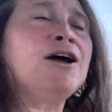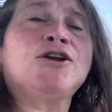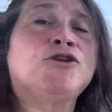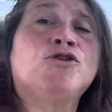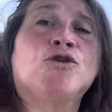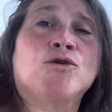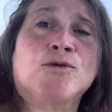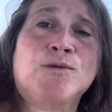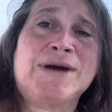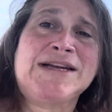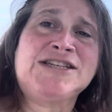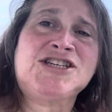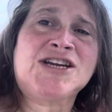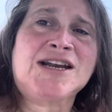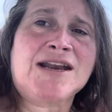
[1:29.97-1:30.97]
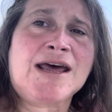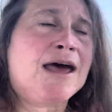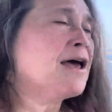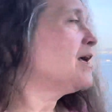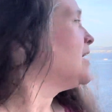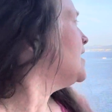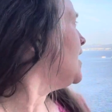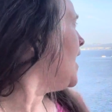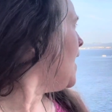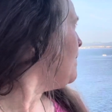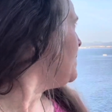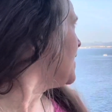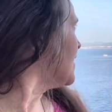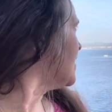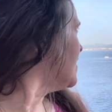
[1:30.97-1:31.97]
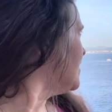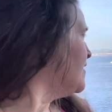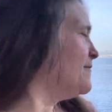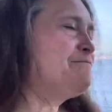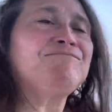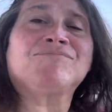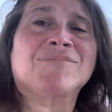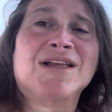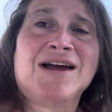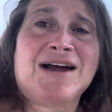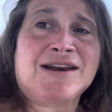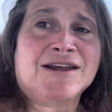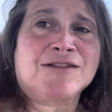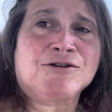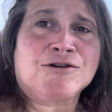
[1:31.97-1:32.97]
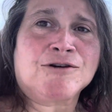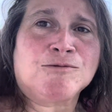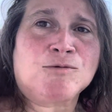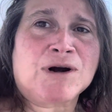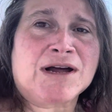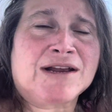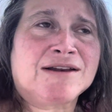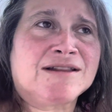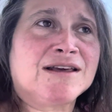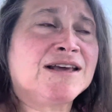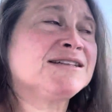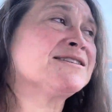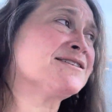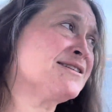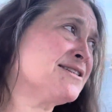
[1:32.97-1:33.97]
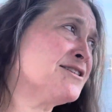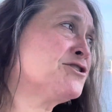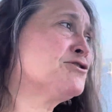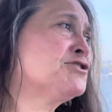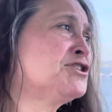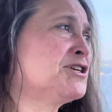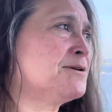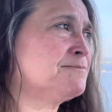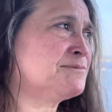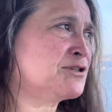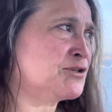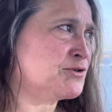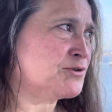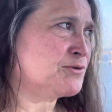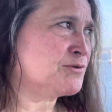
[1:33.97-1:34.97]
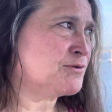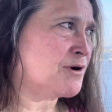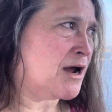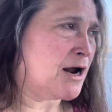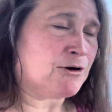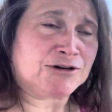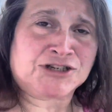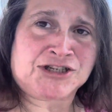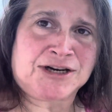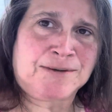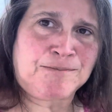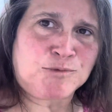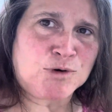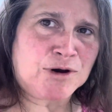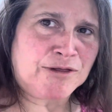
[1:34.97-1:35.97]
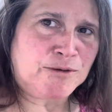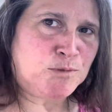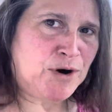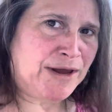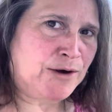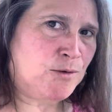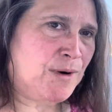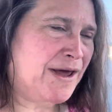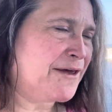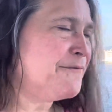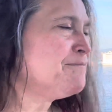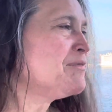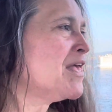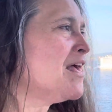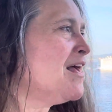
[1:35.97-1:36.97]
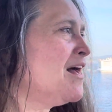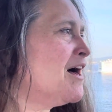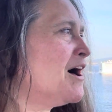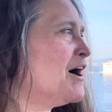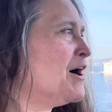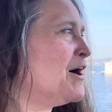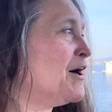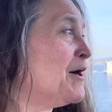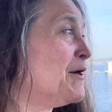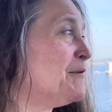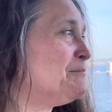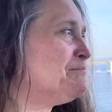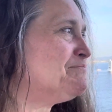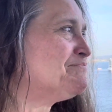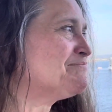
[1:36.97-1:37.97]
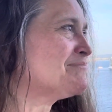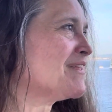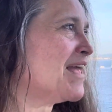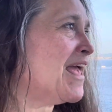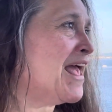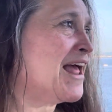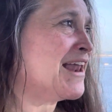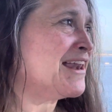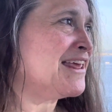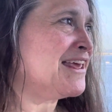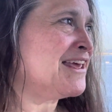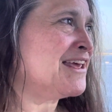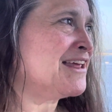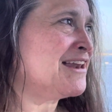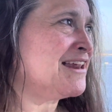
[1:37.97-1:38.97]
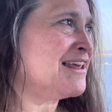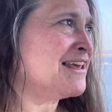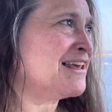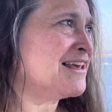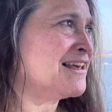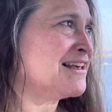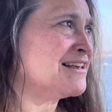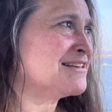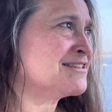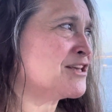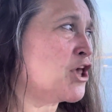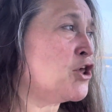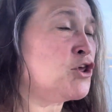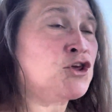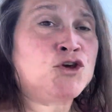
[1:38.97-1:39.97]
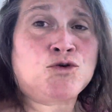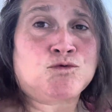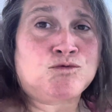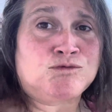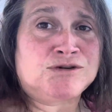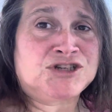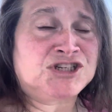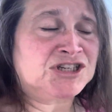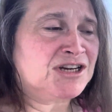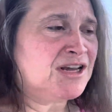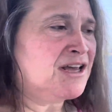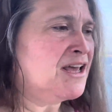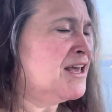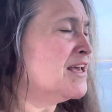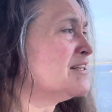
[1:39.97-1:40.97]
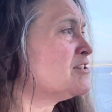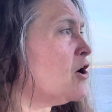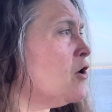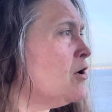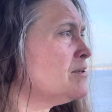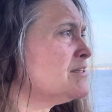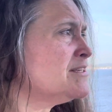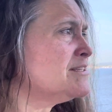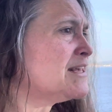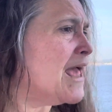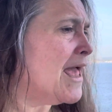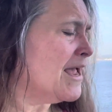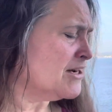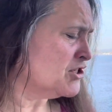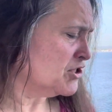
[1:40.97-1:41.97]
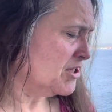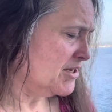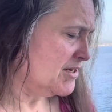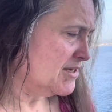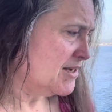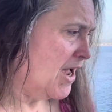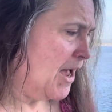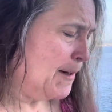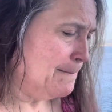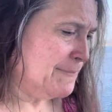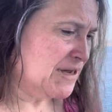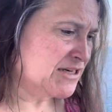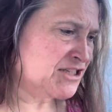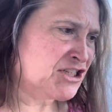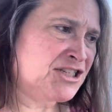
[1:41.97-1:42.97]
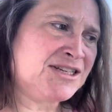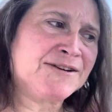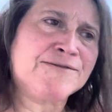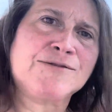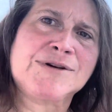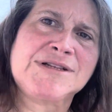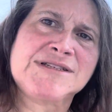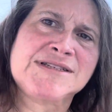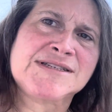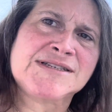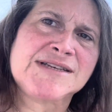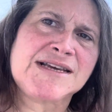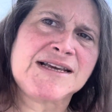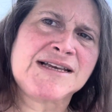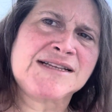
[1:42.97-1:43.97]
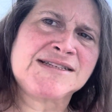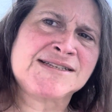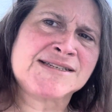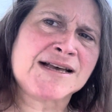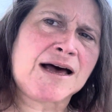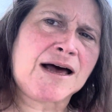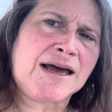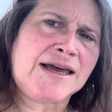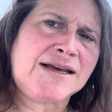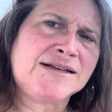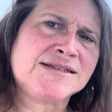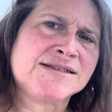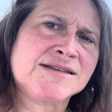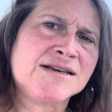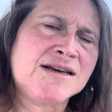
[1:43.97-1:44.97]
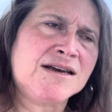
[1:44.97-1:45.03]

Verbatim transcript: Norwegian Epic. Another one, it's sister ship to our ship. We're on the breakaway. Um, and it is huge. It's ours is actually not much difference in size.